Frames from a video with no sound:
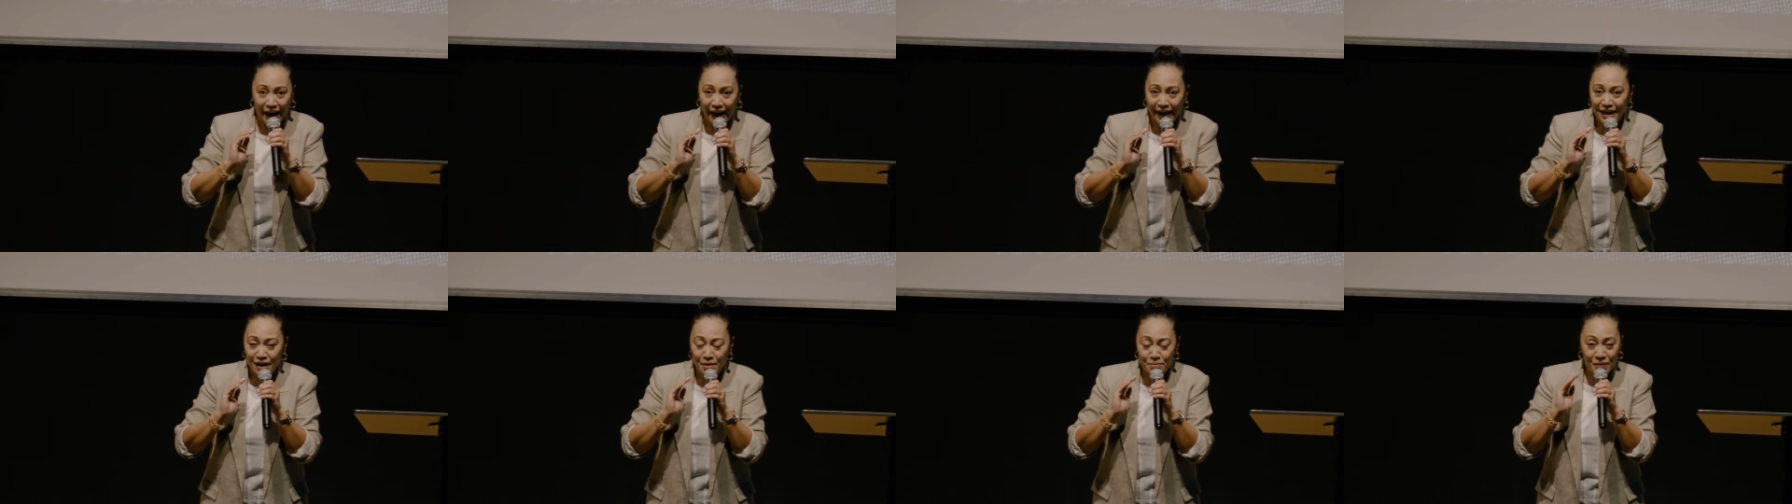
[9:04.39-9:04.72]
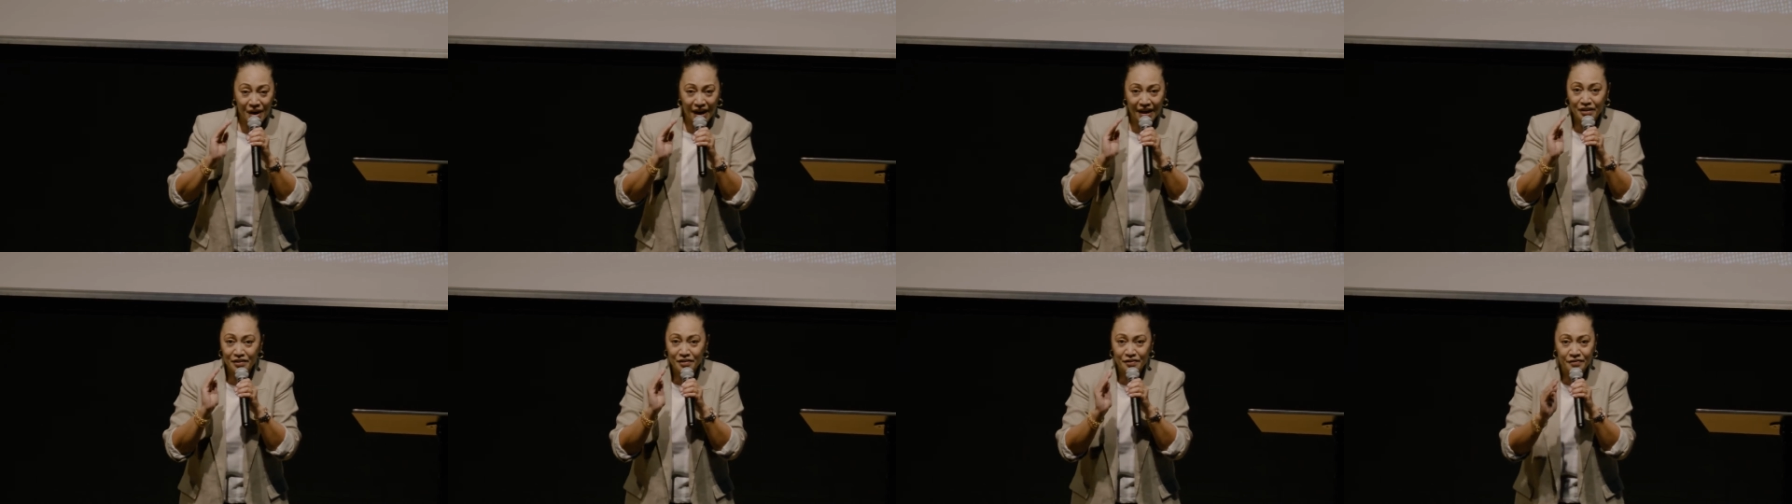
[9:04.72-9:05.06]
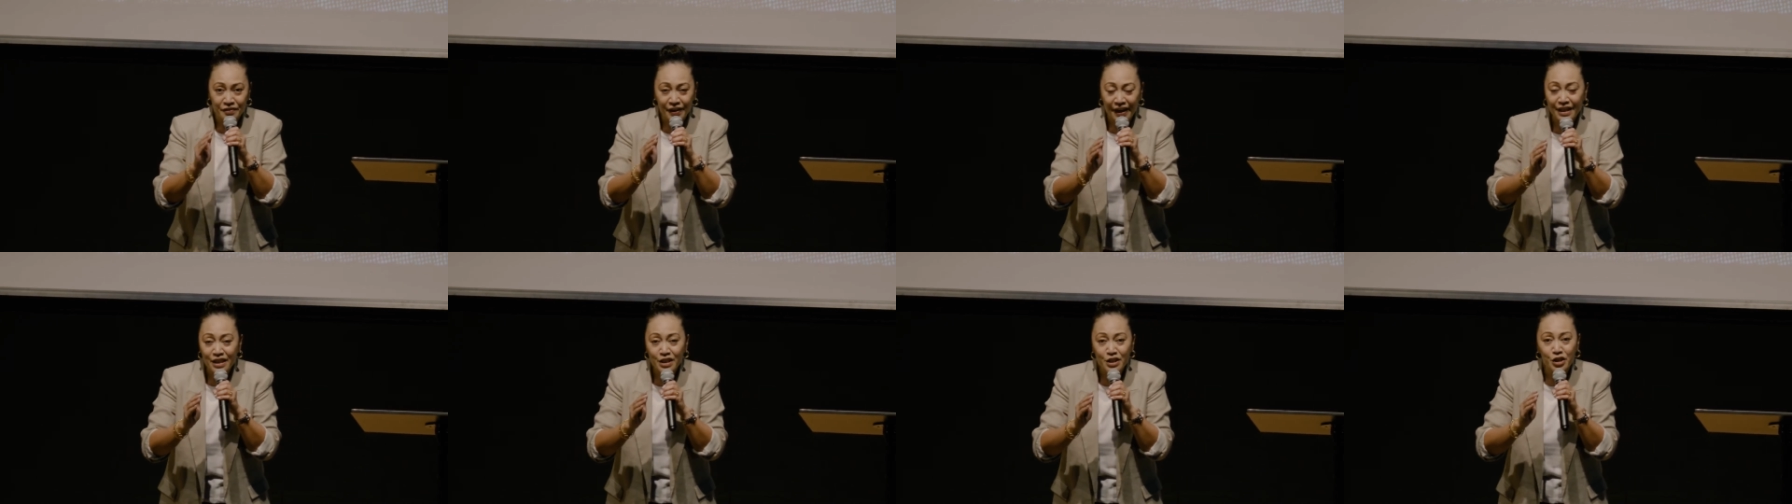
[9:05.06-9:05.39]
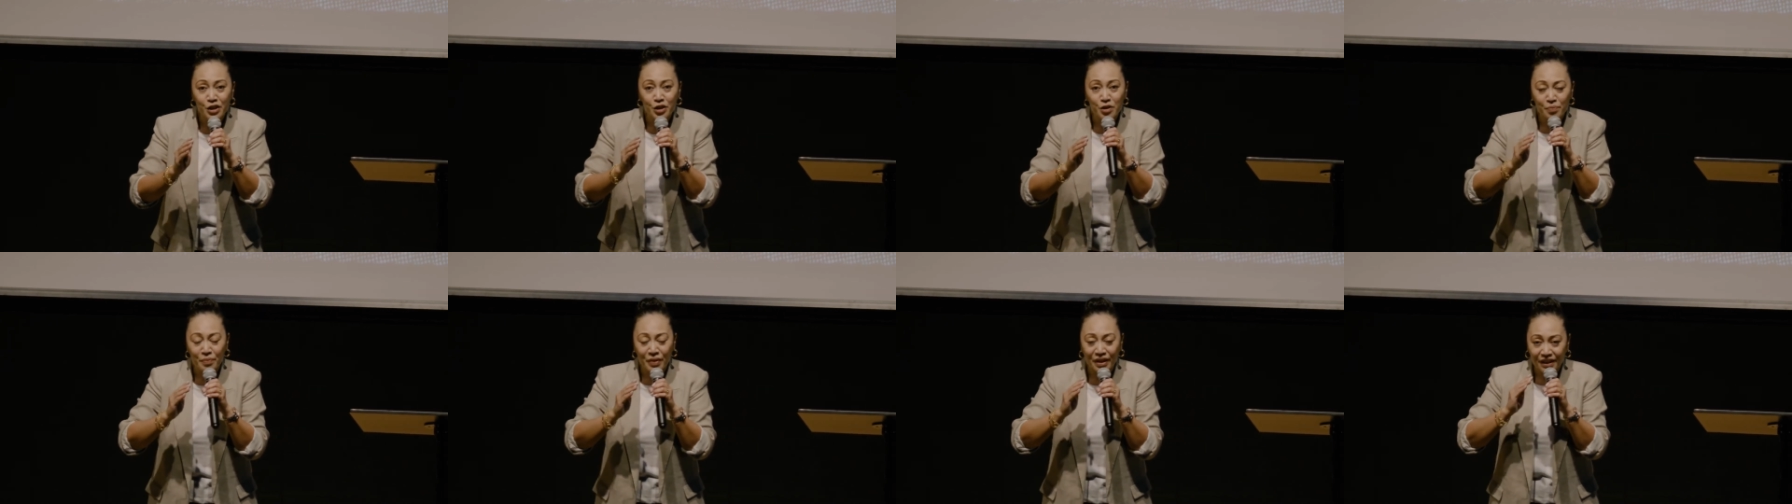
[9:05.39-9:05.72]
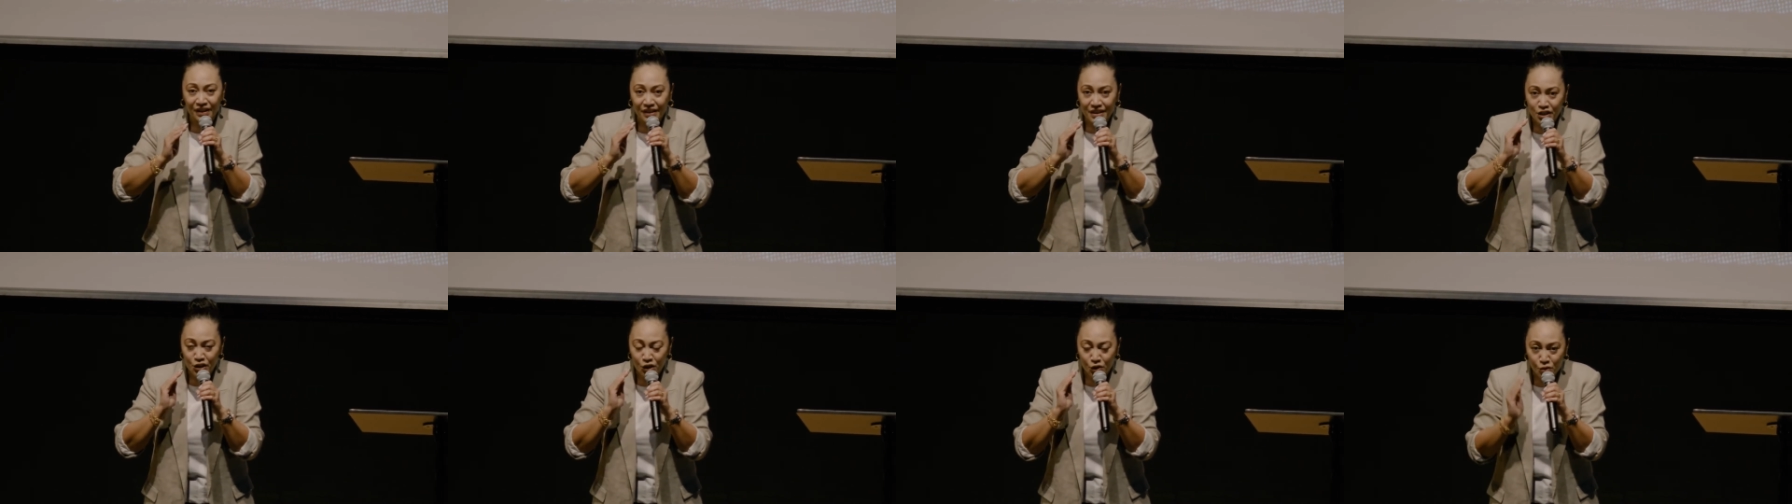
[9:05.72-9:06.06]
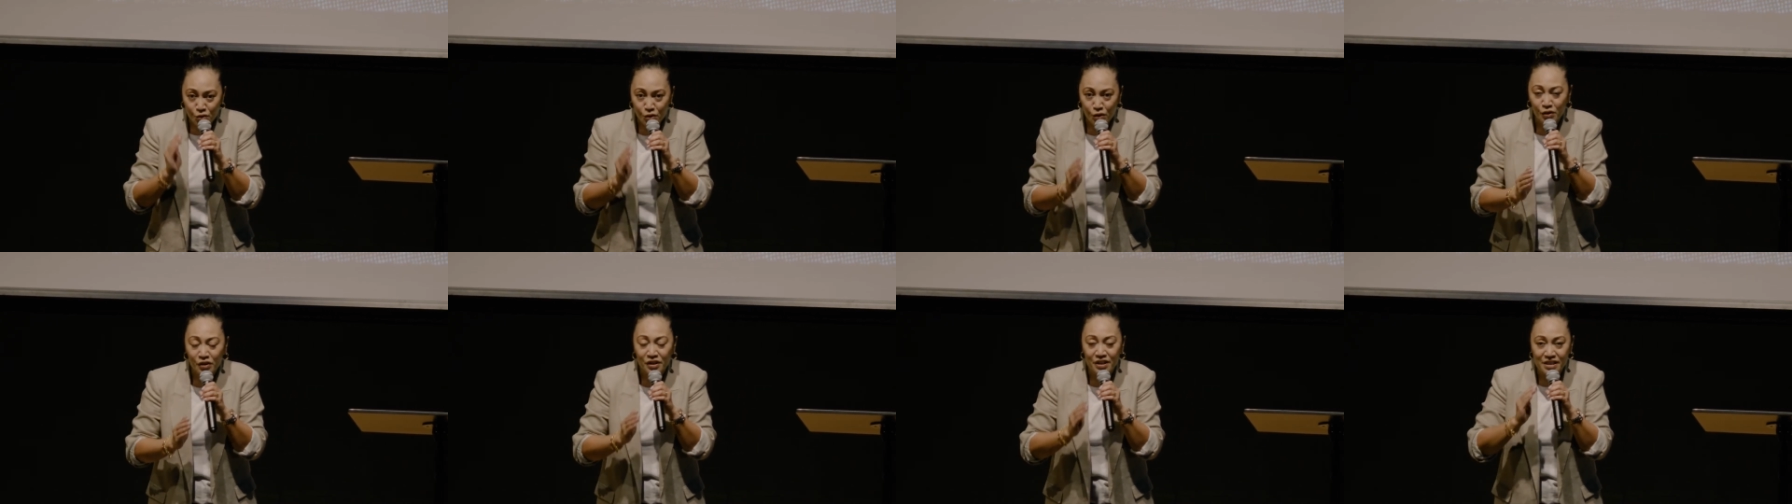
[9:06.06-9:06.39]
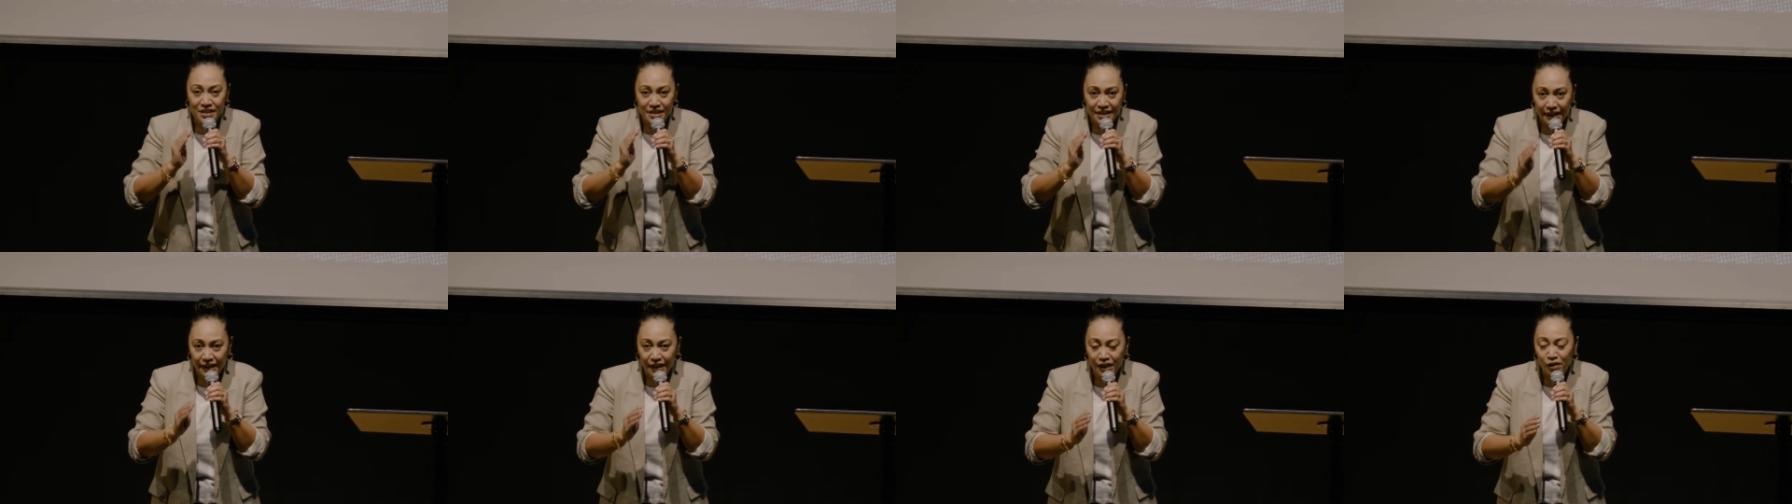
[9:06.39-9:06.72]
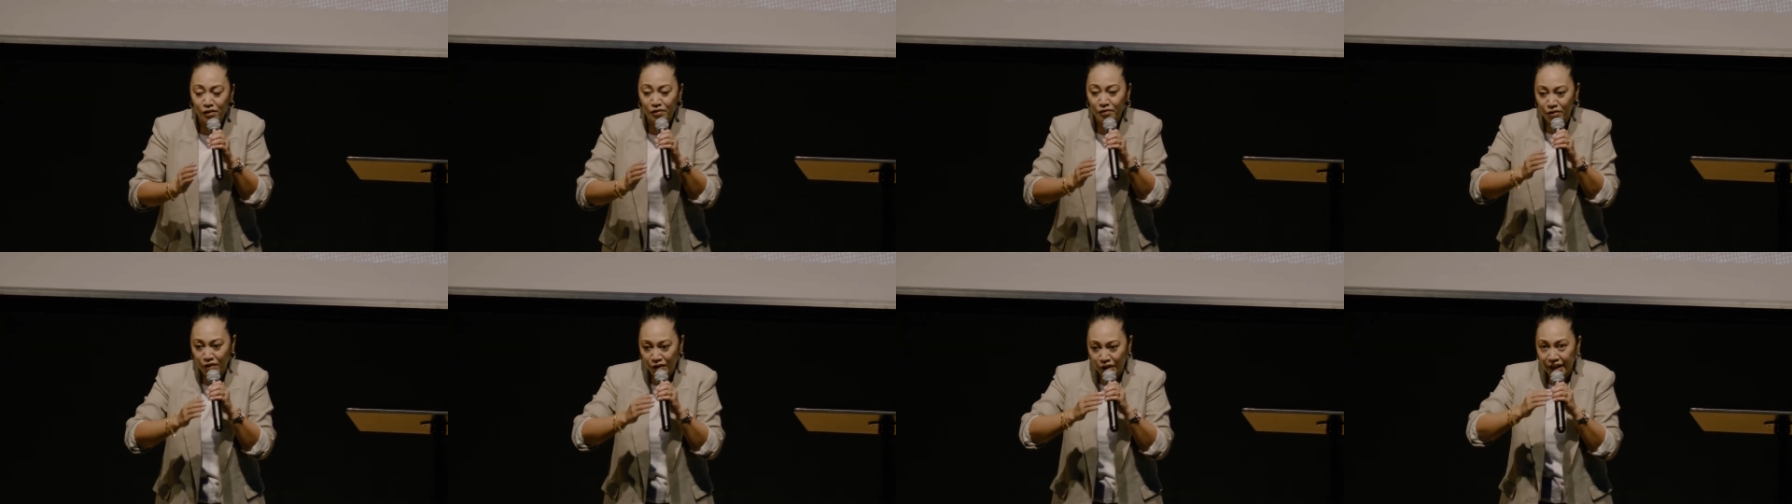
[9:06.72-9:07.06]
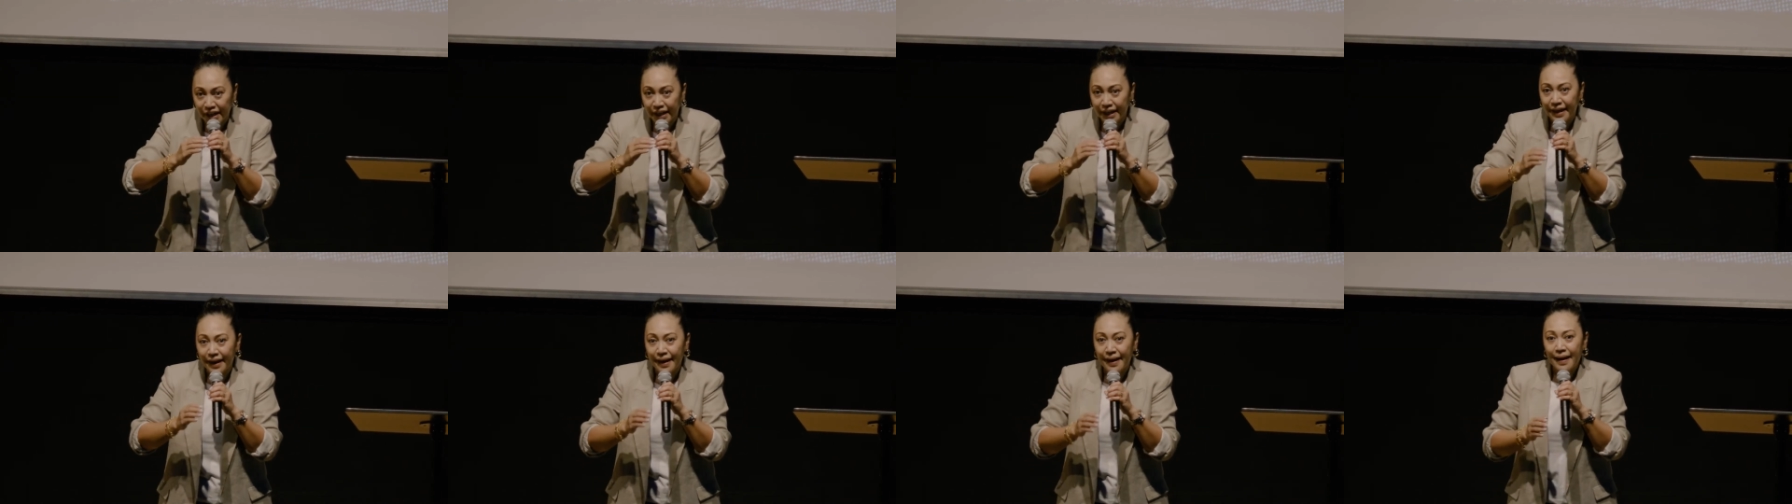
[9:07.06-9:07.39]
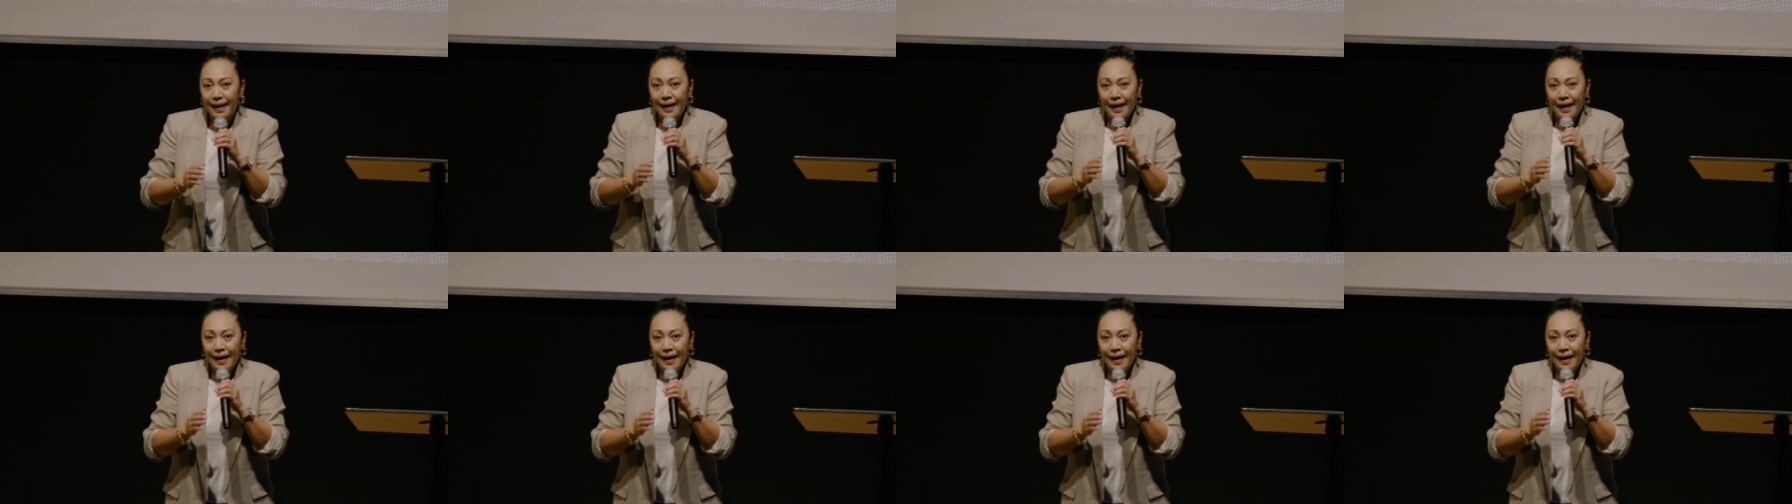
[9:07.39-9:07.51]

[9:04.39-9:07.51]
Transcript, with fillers: and it might offend you, but this truth is setting you free.